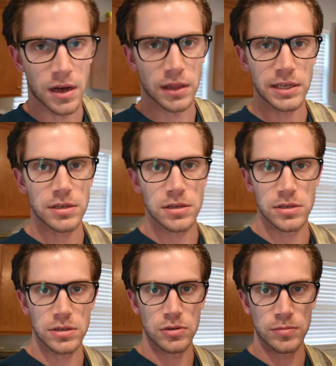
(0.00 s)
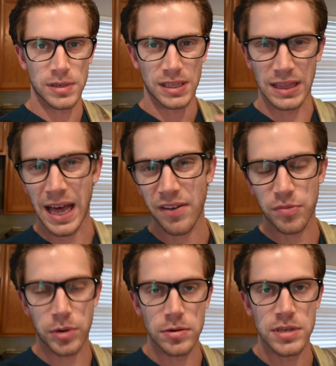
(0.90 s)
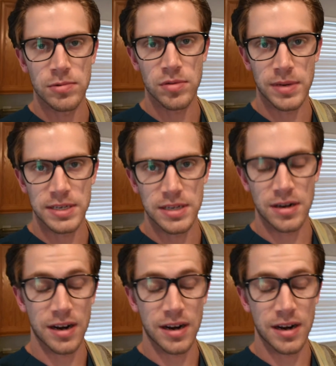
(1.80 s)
I like to consume a lot of protein with my dinner,